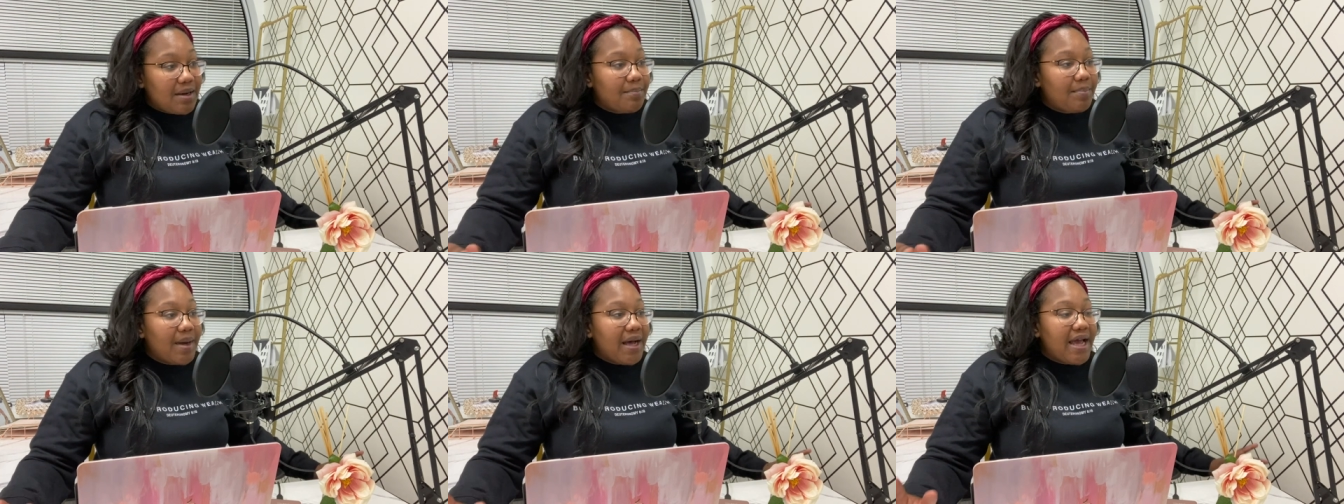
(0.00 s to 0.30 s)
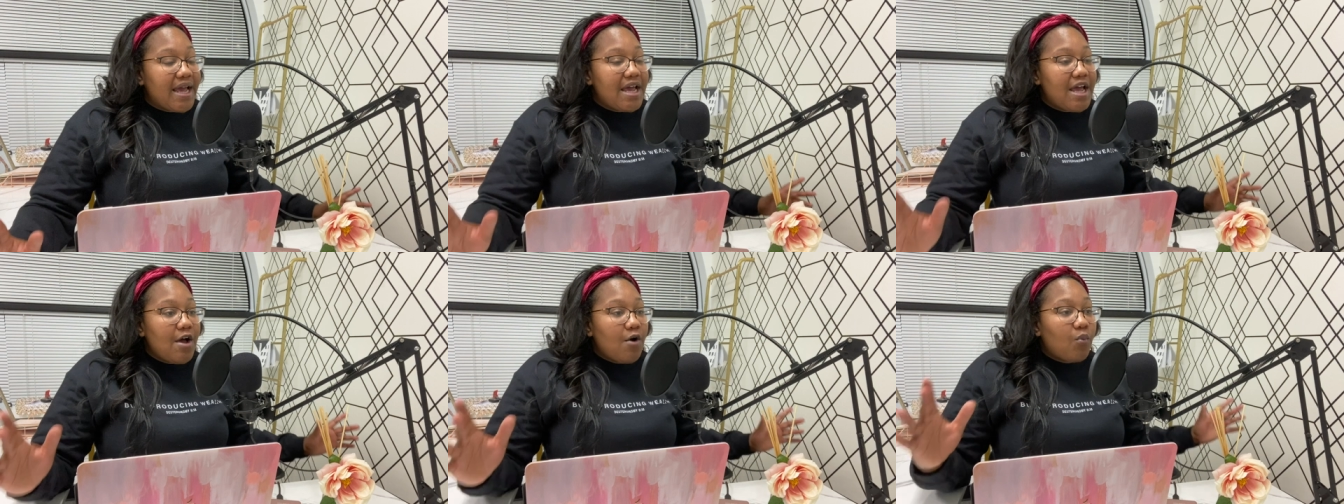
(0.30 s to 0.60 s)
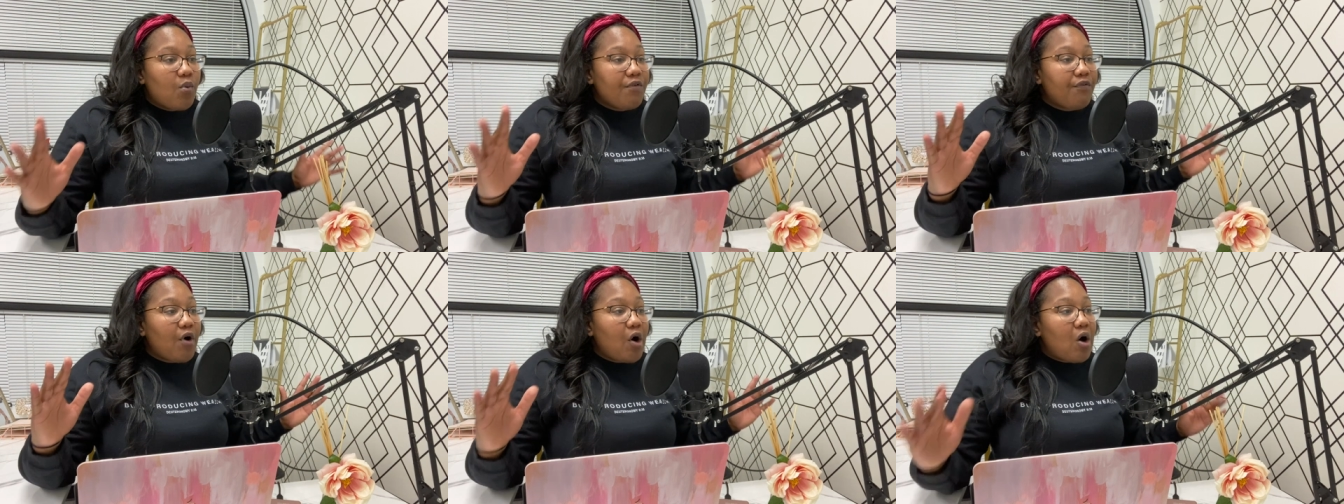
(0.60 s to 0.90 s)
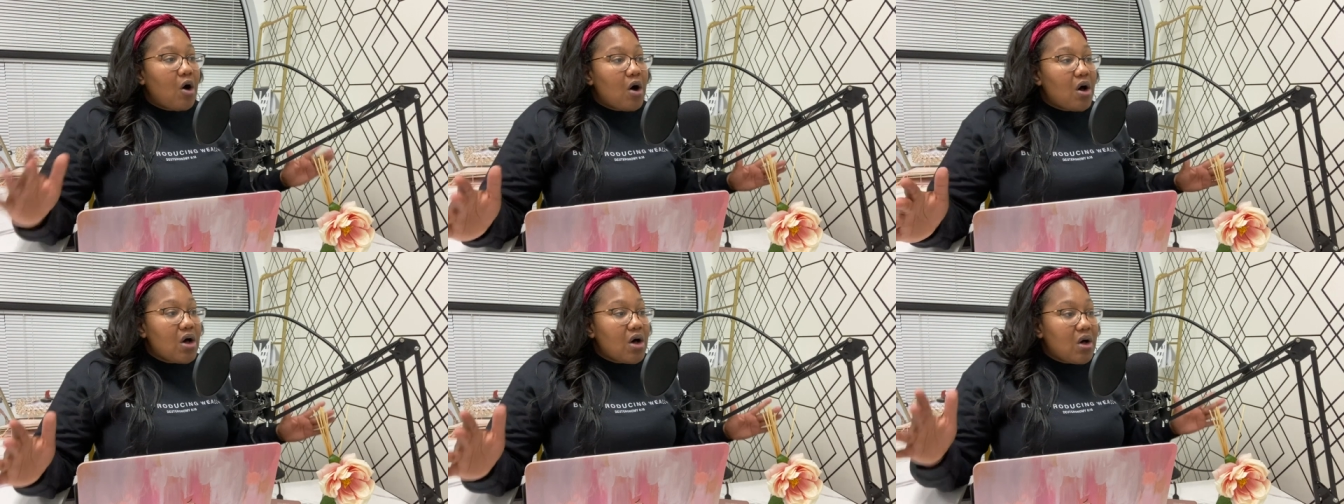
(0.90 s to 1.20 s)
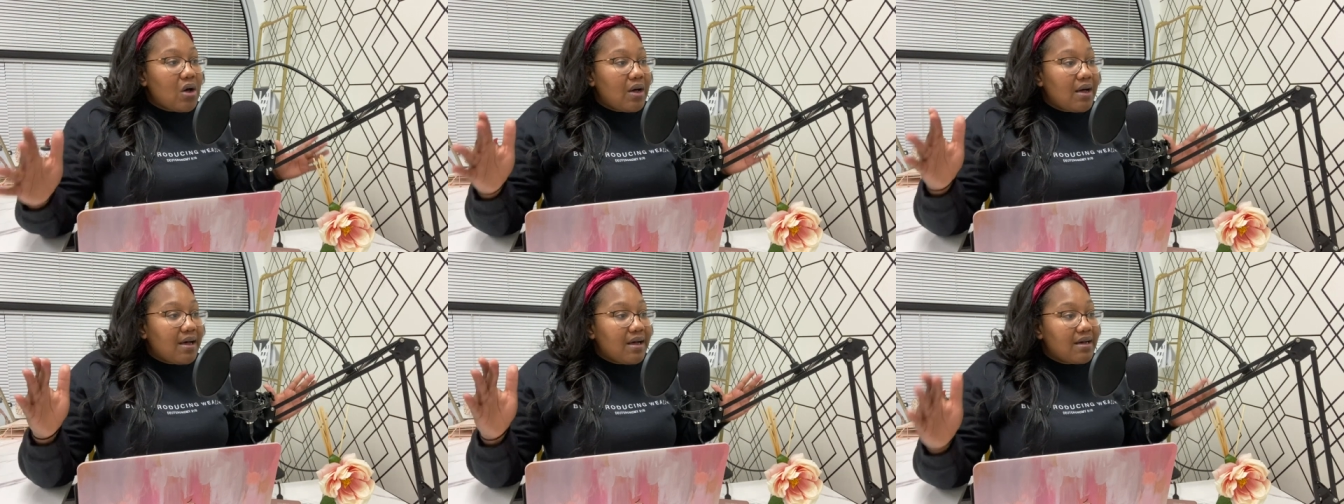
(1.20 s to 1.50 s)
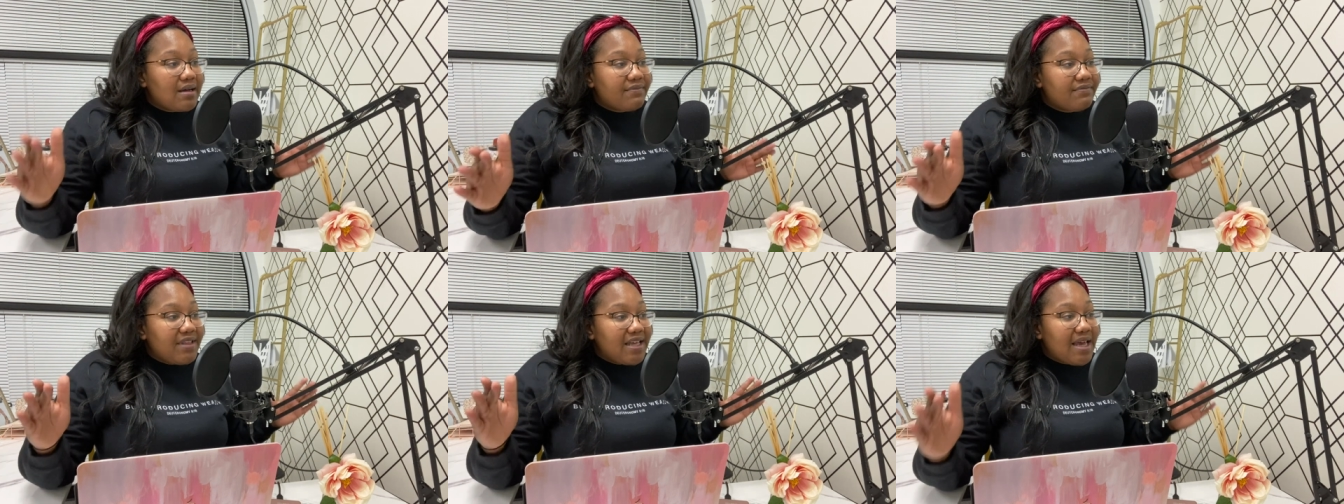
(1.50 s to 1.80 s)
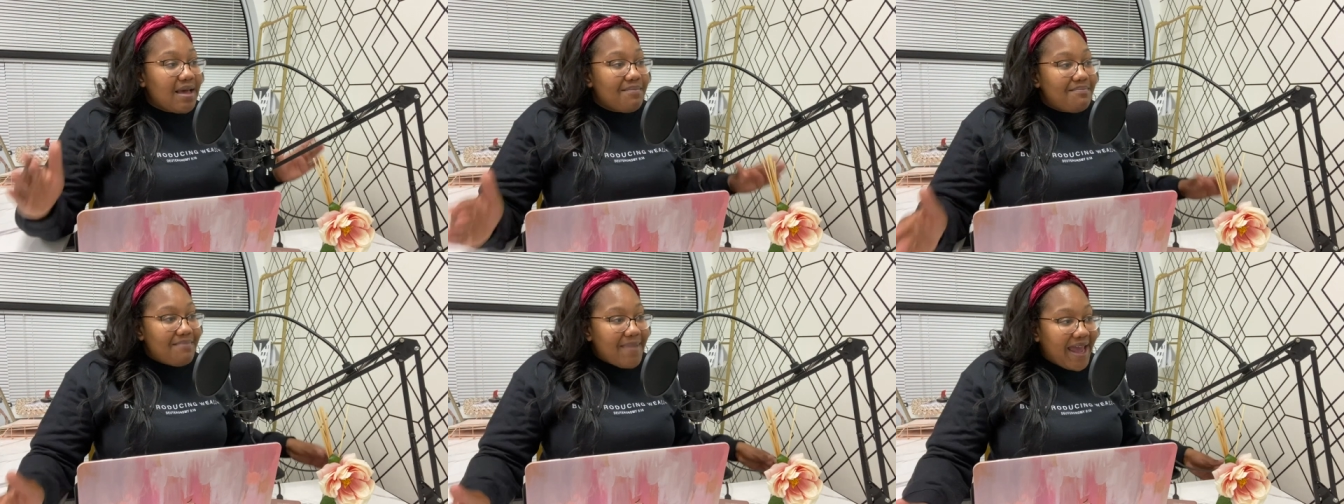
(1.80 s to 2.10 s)
But with all of the
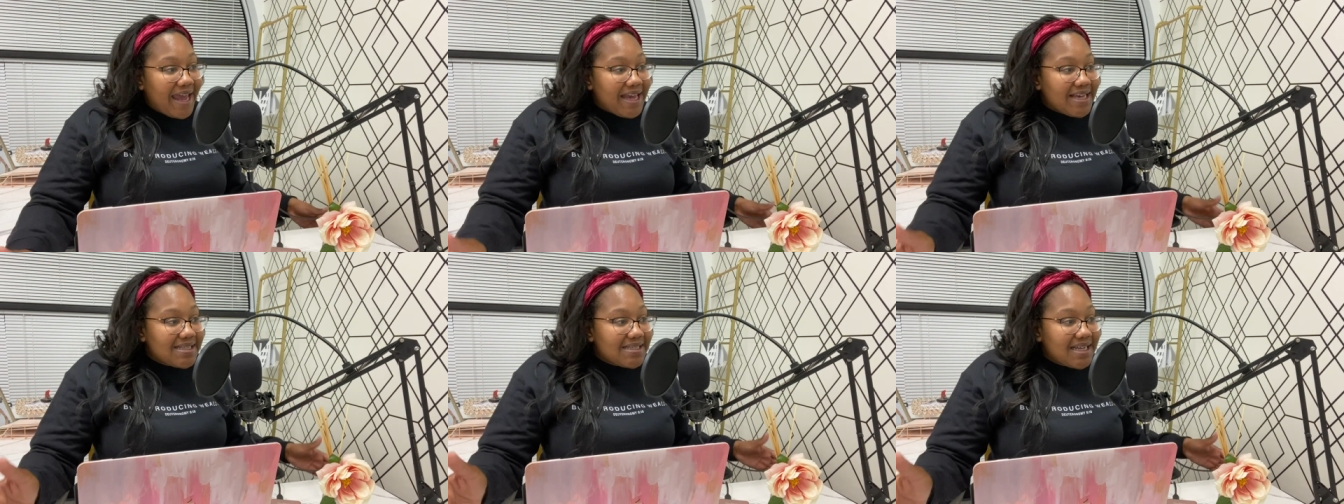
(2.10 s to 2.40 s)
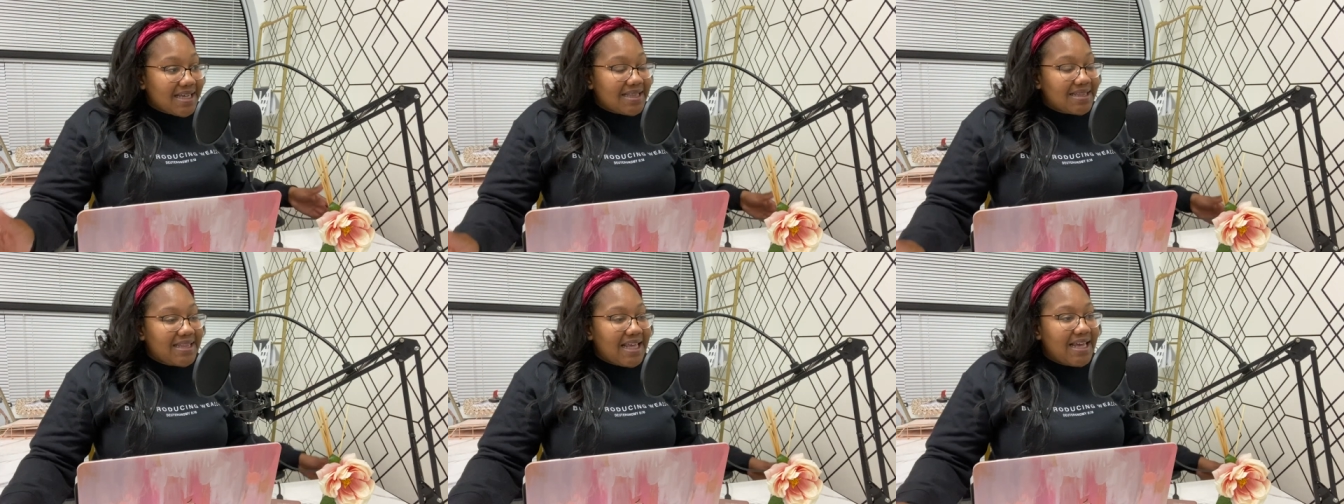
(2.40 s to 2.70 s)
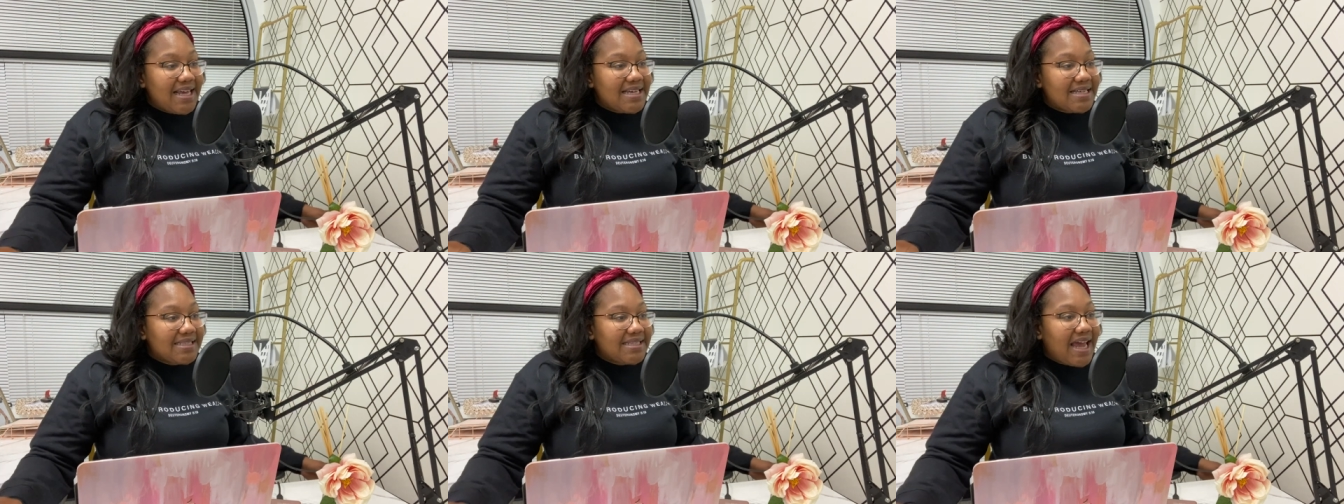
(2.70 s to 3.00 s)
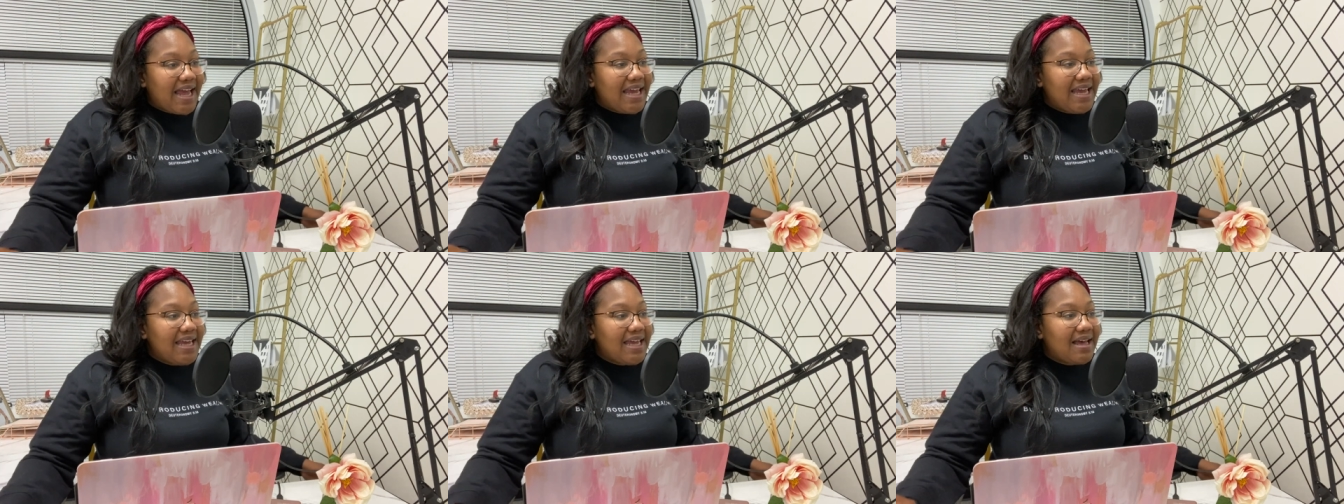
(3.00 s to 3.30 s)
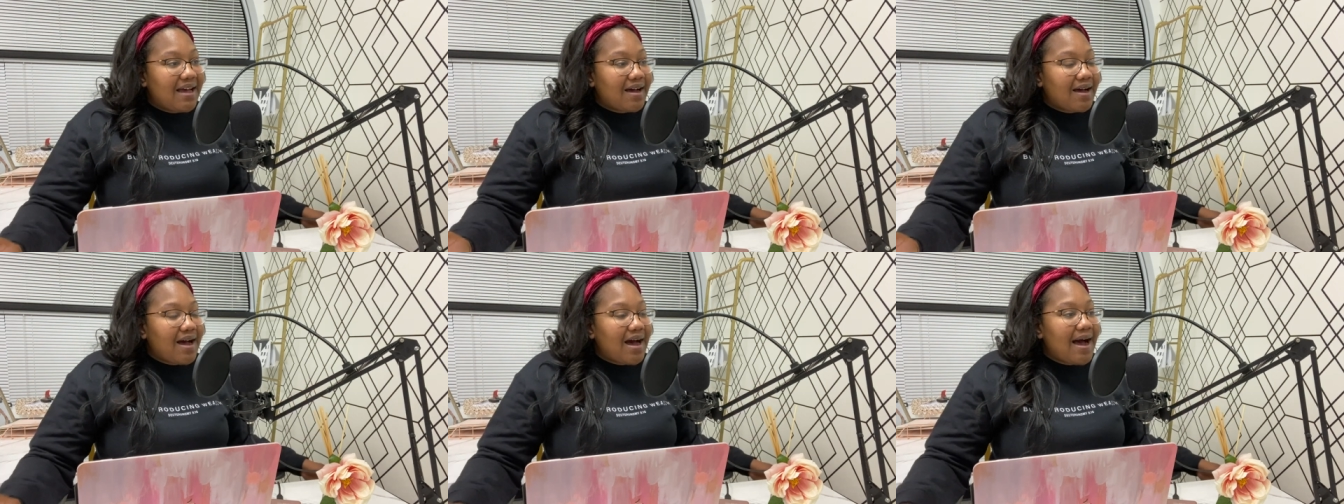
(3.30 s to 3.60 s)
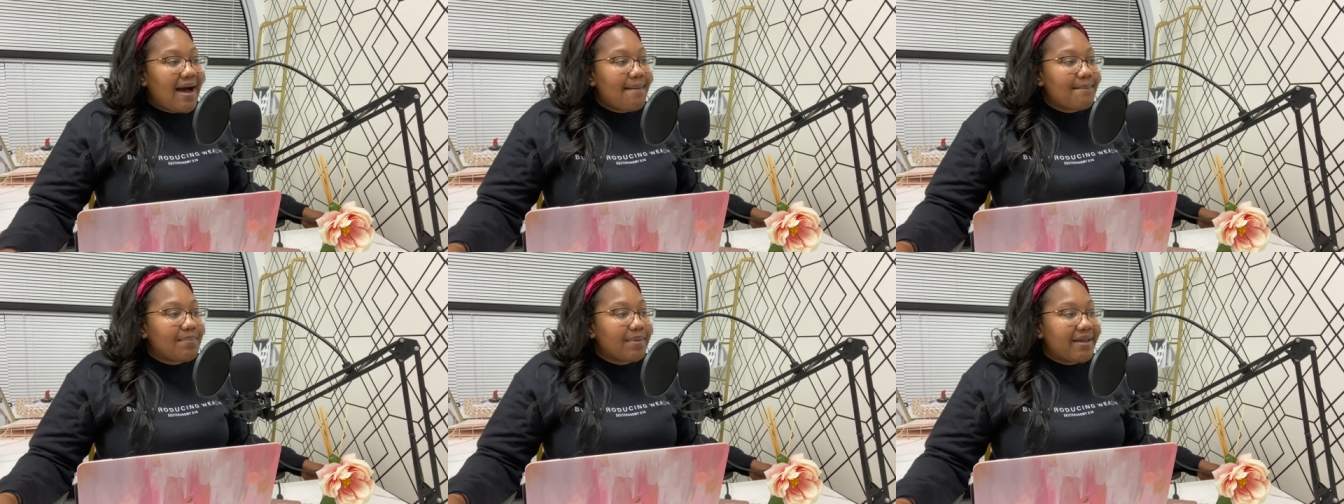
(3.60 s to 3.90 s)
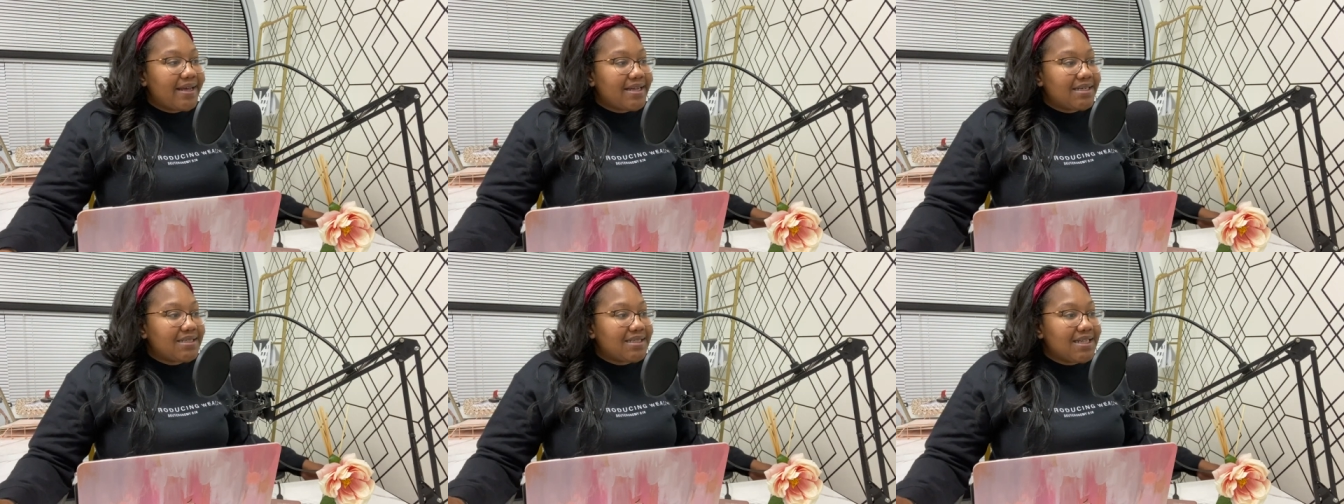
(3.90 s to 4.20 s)
amazing things that he
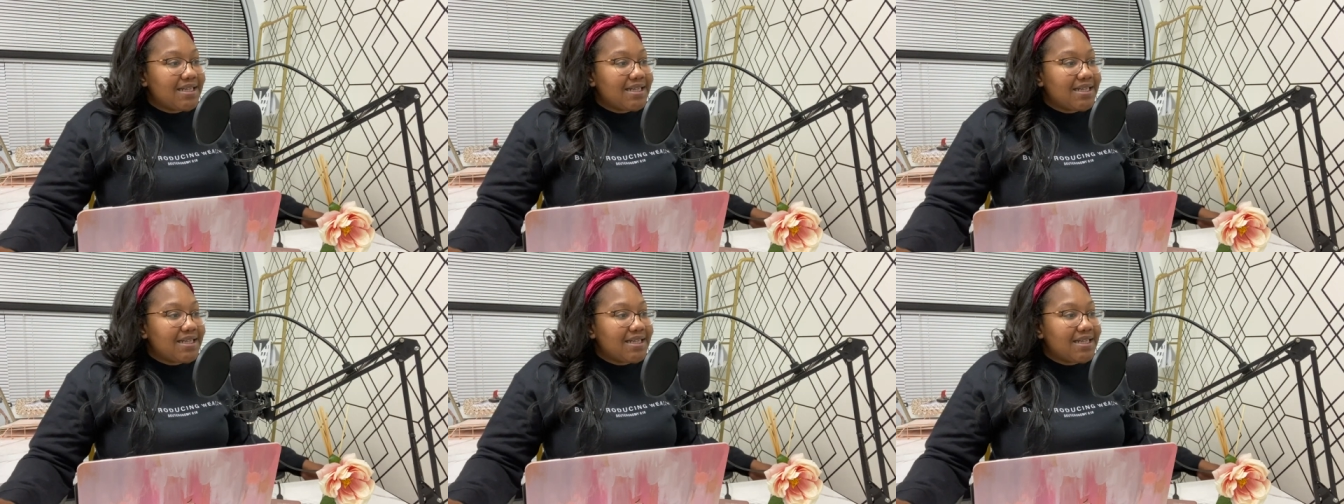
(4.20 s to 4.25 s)
accomplished,